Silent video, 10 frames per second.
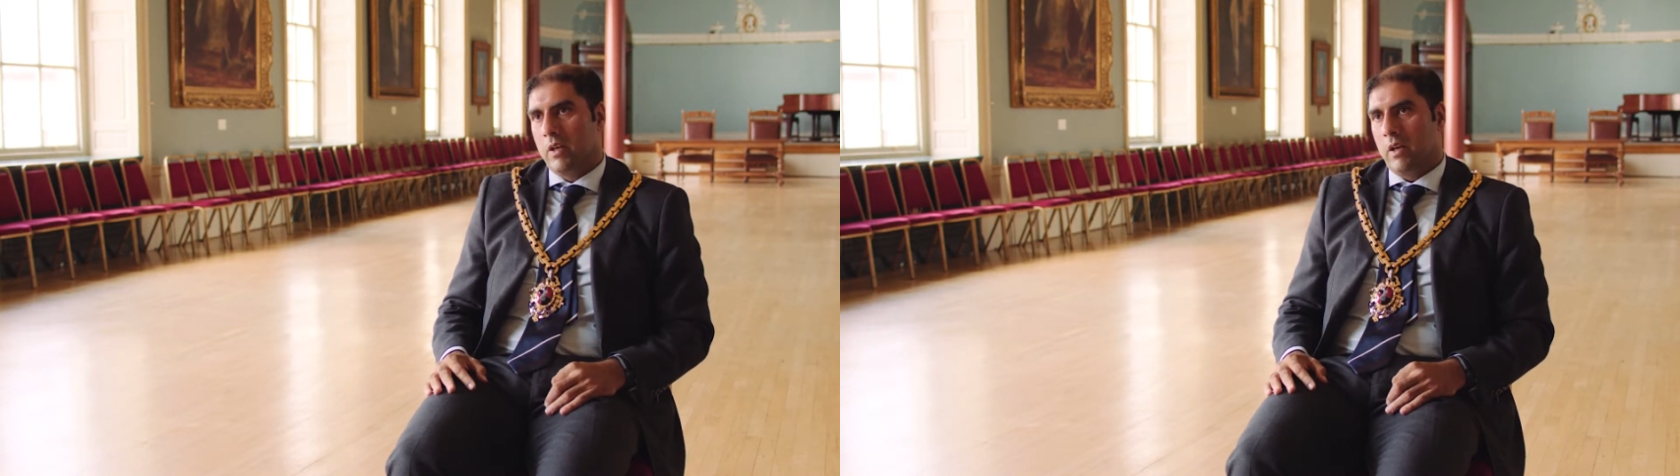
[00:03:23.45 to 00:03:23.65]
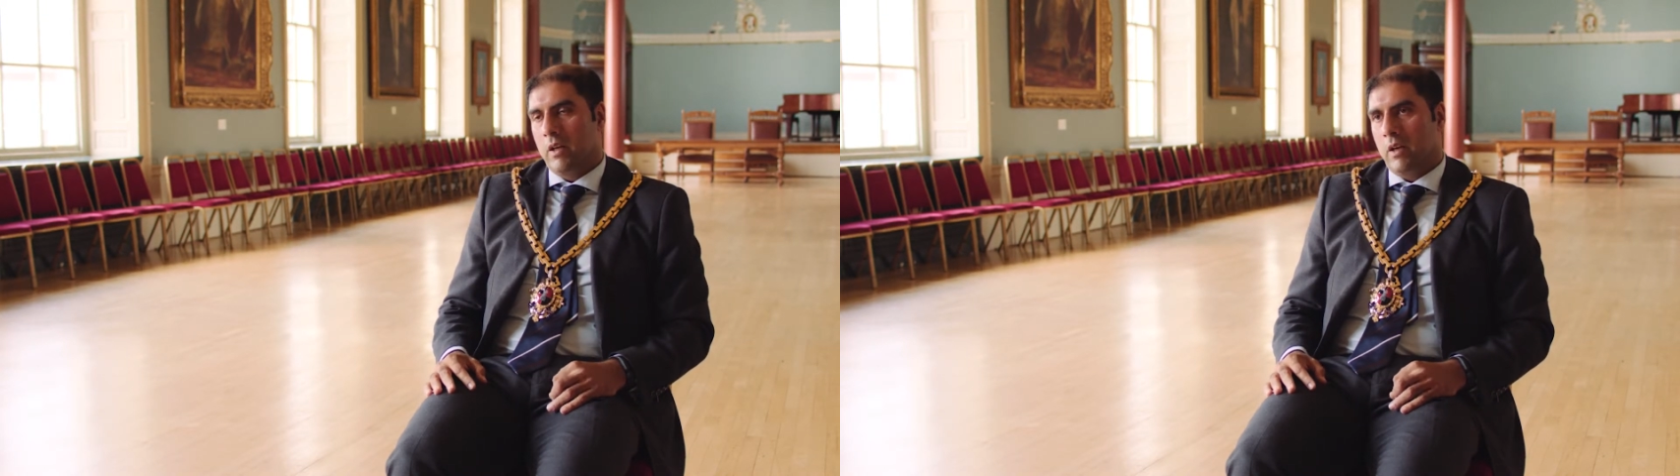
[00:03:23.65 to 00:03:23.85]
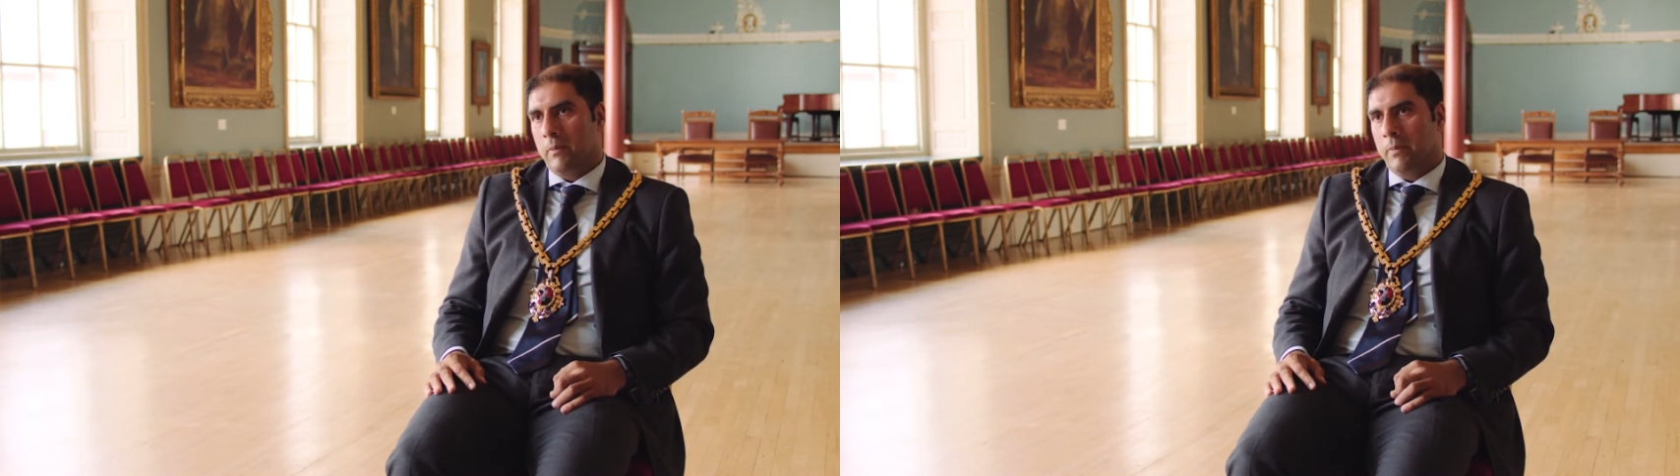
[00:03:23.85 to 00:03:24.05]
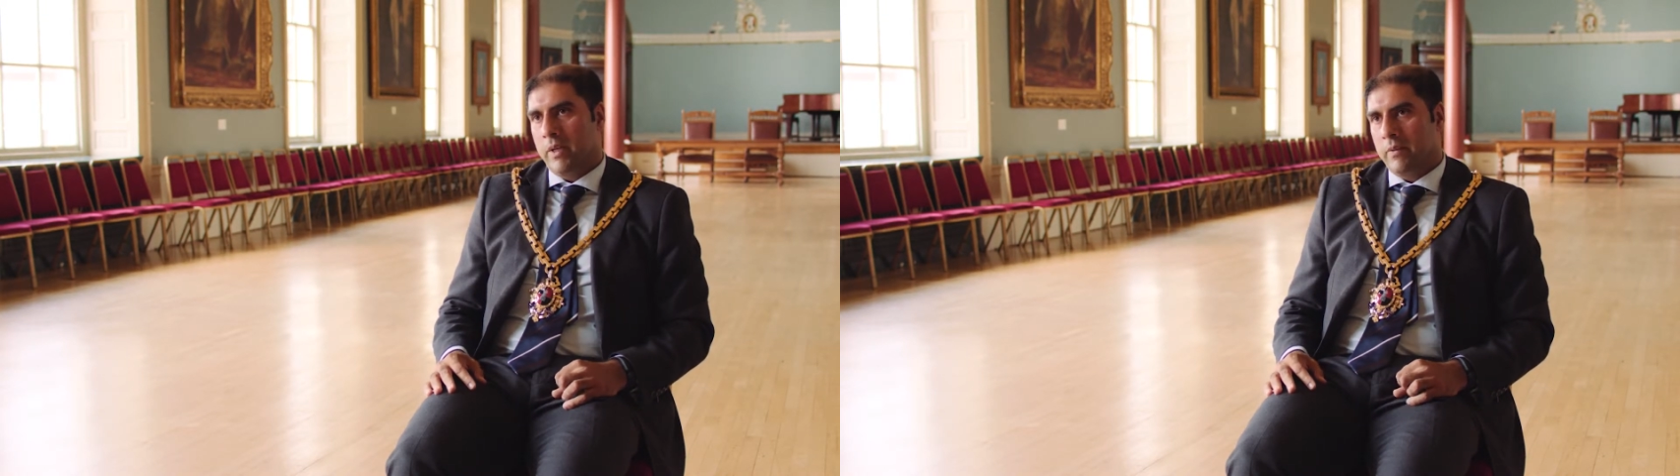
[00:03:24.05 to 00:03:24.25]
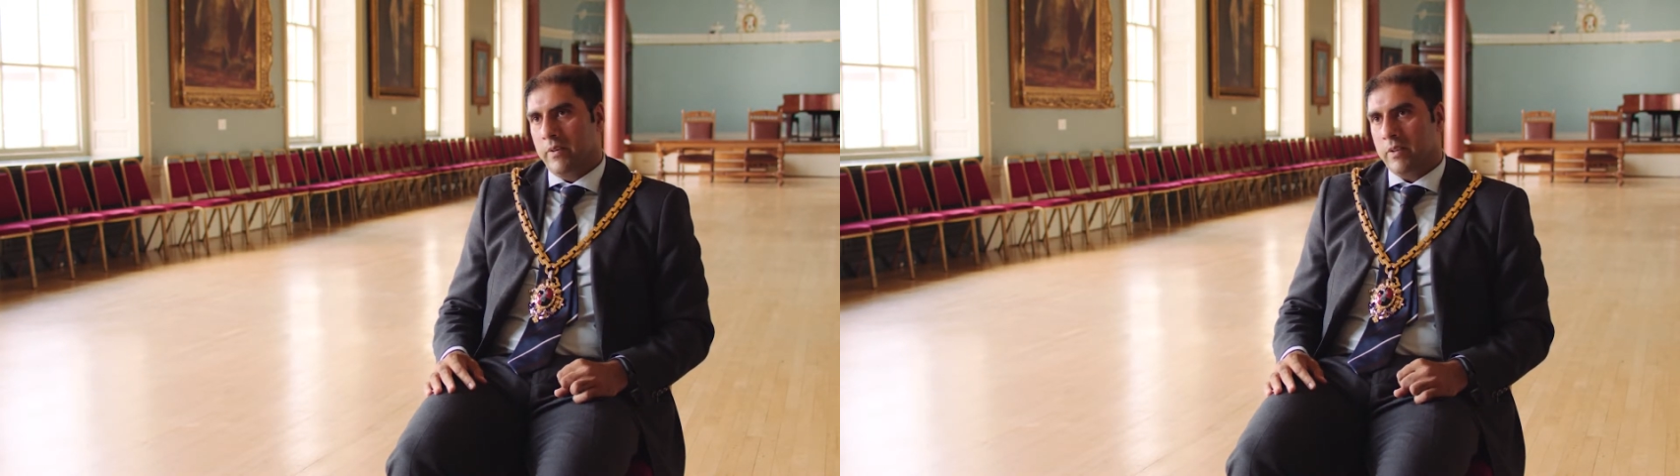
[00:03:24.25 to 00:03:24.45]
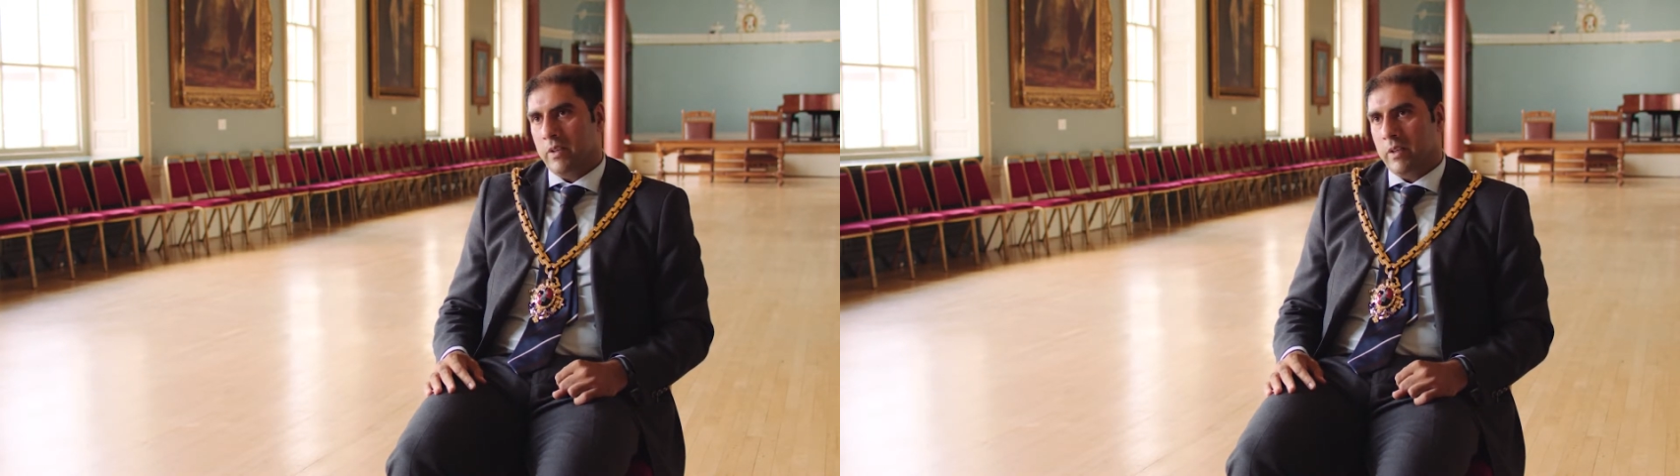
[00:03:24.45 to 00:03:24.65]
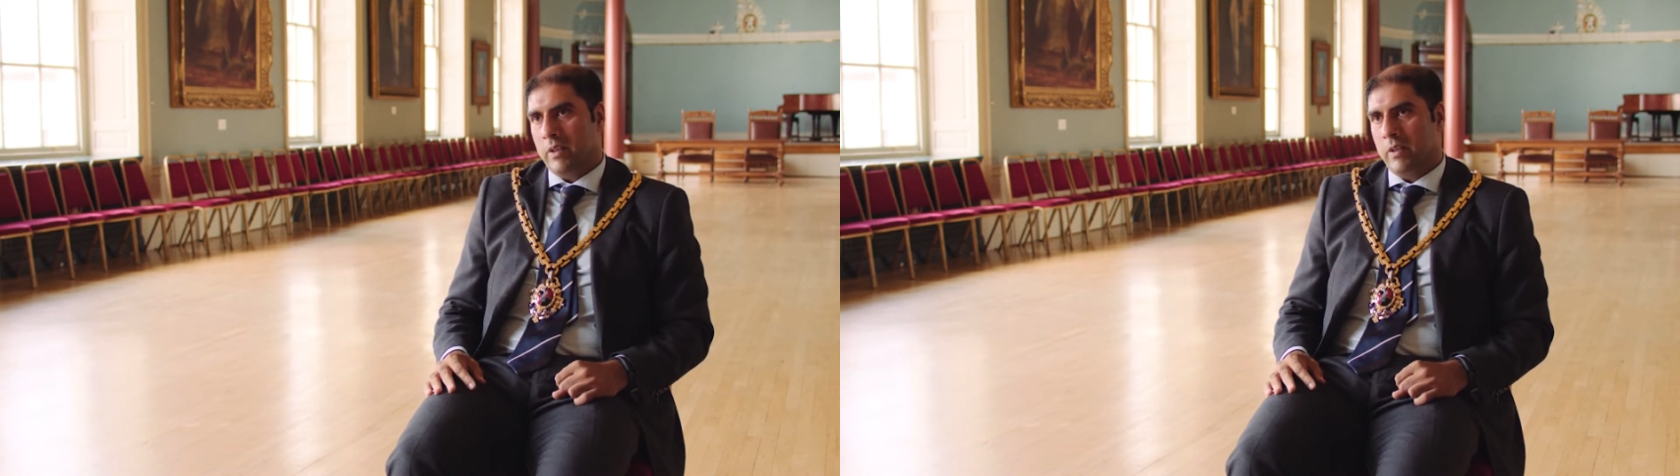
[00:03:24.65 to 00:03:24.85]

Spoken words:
and benefiting it